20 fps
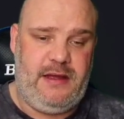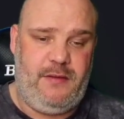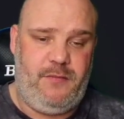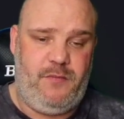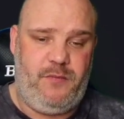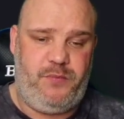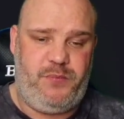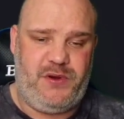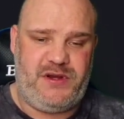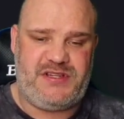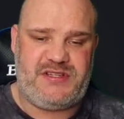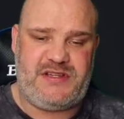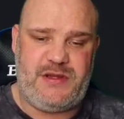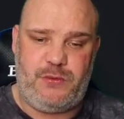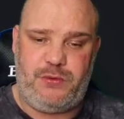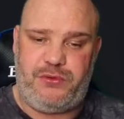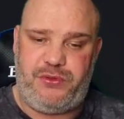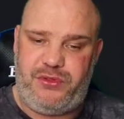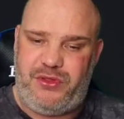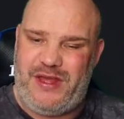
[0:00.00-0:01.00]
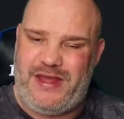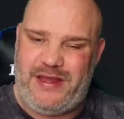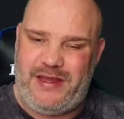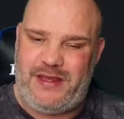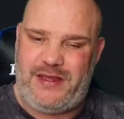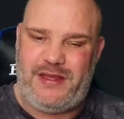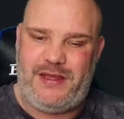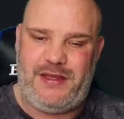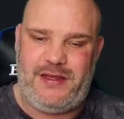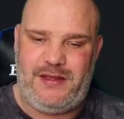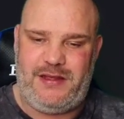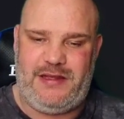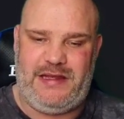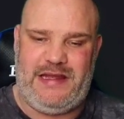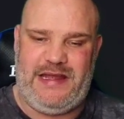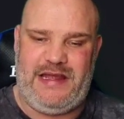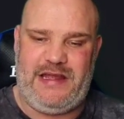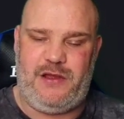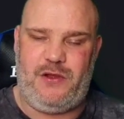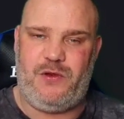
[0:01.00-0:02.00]
but I still think
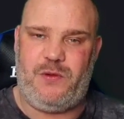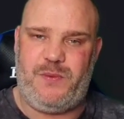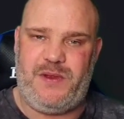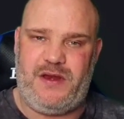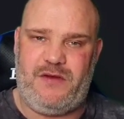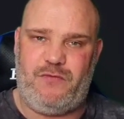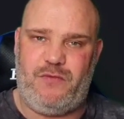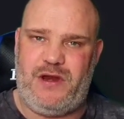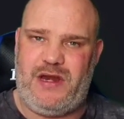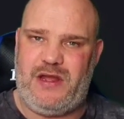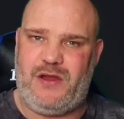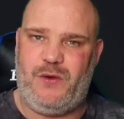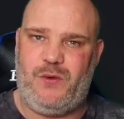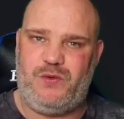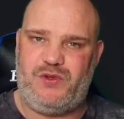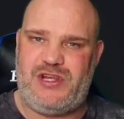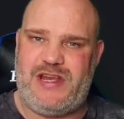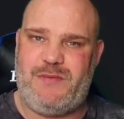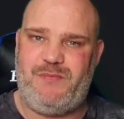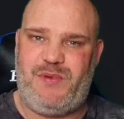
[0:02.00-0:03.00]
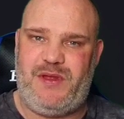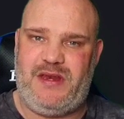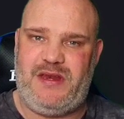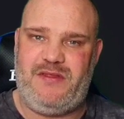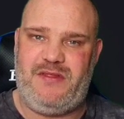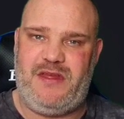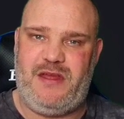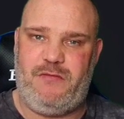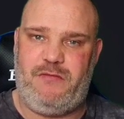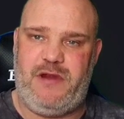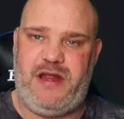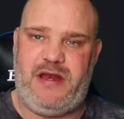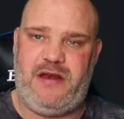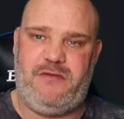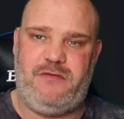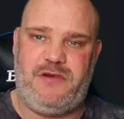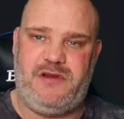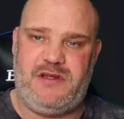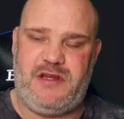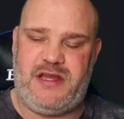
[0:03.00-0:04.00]
he could have been a really cool champion in the arena,
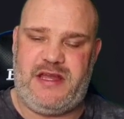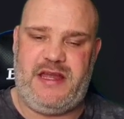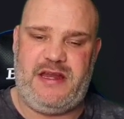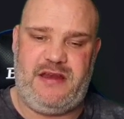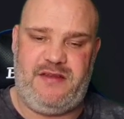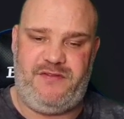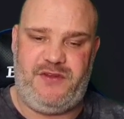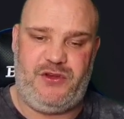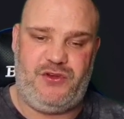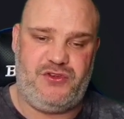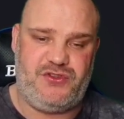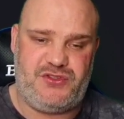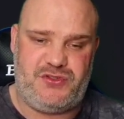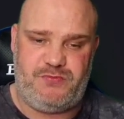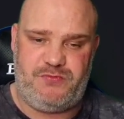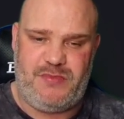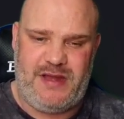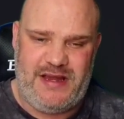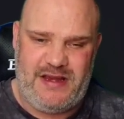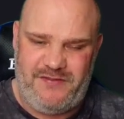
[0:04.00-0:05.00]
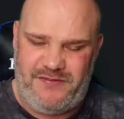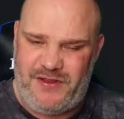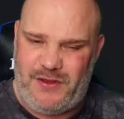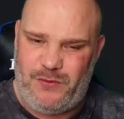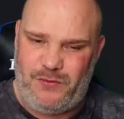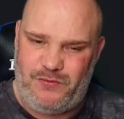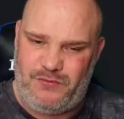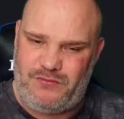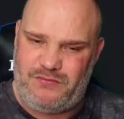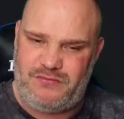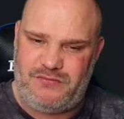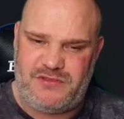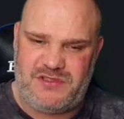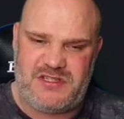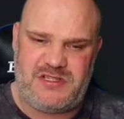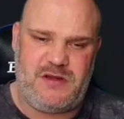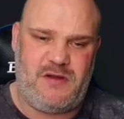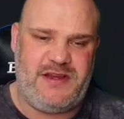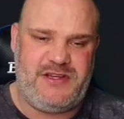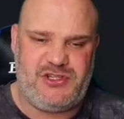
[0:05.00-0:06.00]
again, if you just made a few
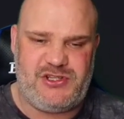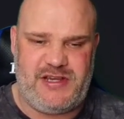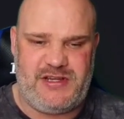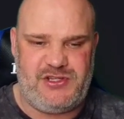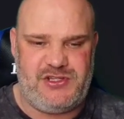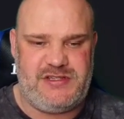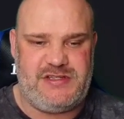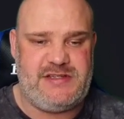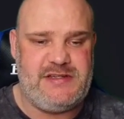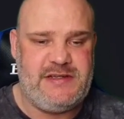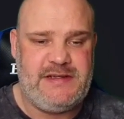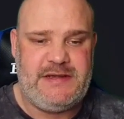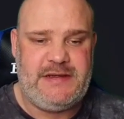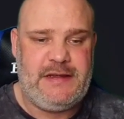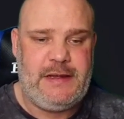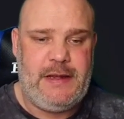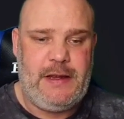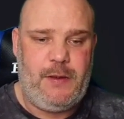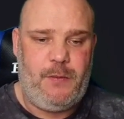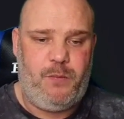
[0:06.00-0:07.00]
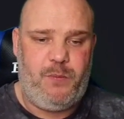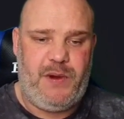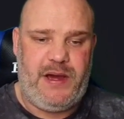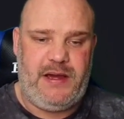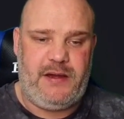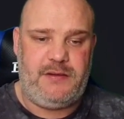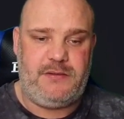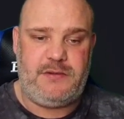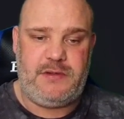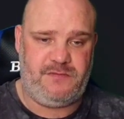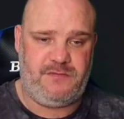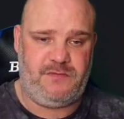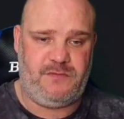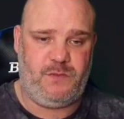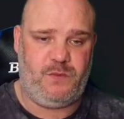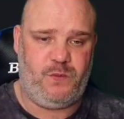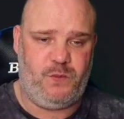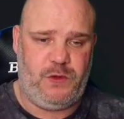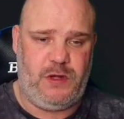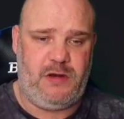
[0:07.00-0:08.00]
slight changes. But
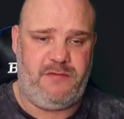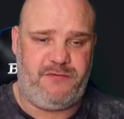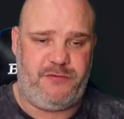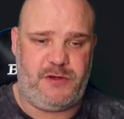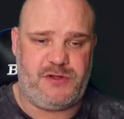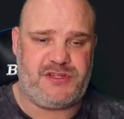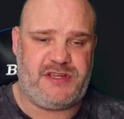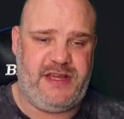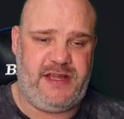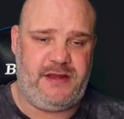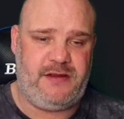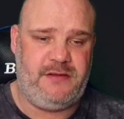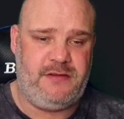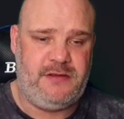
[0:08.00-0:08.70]
Whirling Frost King,